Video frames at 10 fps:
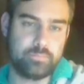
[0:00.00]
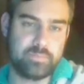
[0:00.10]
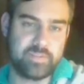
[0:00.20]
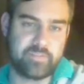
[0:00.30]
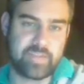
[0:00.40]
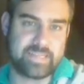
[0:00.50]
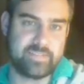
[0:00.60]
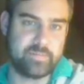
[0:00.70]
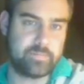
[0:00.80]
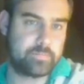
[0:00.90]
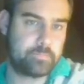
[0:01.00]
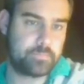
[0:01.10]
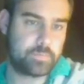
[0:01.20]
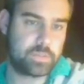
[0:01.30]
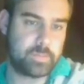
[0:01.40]
effective
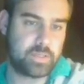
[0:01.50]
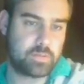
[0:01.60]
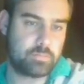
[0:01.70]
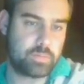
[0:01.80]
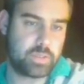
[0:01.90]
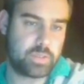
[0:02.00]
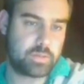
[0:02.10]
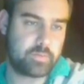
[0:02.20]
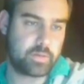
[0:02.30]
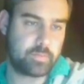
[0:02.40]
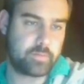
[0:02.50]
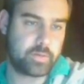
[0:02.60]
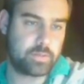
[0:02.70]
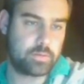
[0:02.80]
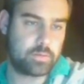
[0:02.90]
spell, but I think I'll be
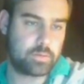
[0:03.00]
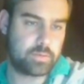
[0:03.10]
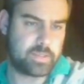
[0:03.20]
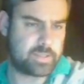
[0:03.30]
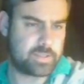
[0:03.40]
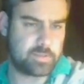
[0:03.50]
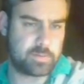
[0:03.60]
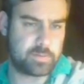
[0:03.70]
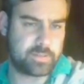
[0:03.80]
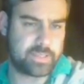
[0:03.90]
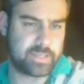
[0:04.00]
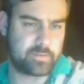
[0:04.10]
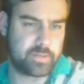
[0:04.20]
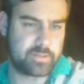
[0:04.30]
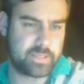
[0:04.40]
fine. This leaves me with 10
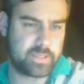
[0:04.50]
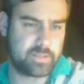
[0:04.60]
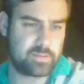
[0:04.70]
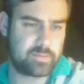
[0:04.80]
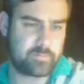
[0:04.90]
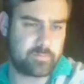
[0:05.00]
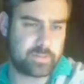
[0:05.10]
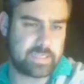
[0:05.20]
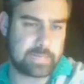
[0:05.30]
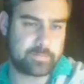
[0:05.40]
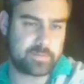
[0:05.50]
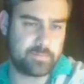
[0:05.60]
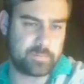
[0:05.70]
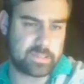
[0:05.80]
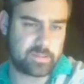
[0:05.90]
creatures then. 4 Snaps,
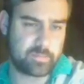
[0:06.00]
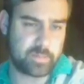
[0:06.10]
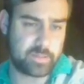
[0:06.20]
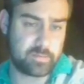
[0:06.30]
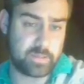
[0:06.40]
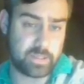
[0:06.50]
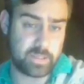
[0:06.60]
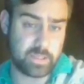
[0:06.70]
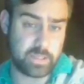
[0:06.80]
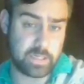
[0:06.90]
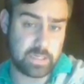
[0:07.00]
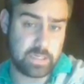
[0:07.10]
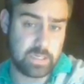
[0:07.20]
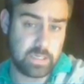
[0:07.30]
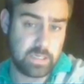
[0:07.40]
2 Pestermite, 2 Vendilion Clique,
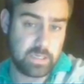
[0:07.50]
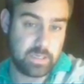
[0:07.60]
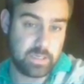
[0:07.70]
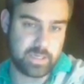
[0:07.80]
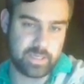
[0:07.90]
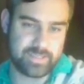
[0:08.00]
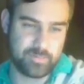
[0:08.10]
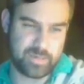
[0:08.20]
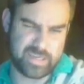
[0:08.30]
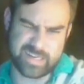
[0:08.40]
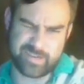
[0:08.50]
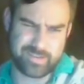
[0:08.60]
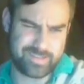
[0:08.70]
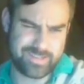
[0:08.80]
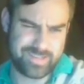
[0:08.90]
and 2
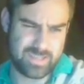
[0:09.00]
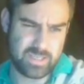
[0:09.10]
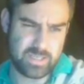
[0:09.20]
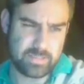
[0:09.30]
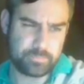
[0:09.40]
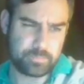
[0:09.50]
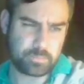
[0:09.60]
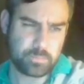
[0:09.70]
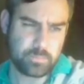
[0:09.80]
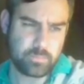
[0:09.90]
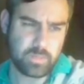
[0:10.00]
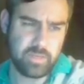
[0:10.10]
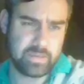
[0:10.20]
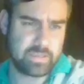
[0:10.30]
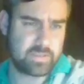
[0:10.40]
Carols.
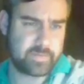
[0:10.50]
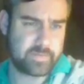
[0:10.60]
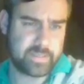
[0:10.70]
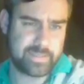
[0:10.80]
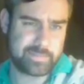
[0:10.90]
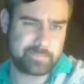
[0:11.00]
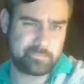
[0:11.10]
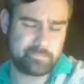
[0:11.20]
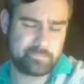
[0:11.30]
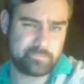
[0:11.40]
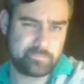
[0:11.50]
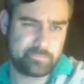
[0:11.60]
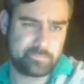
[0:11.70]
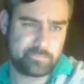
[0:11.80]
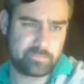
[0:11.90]
I think it's fine.
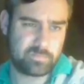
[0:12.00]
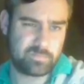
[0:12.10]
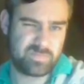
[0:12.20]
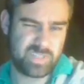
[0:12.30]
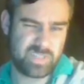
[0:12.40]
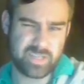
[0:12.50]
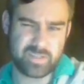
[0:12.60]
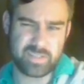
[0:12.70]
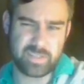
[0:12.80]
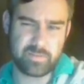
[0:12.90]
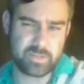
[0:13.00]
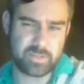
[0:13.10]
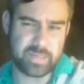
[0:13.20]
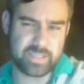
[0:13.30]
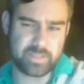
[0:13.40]
Yeah, because Deceiver
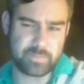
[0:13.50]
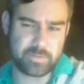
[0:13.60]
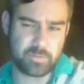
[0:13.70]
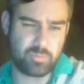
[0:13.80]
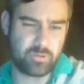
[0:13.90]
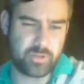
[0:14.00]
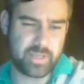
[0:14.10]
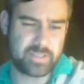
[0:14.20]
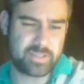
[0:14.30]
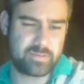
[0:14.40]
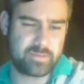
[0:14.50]
just matches up so poorly against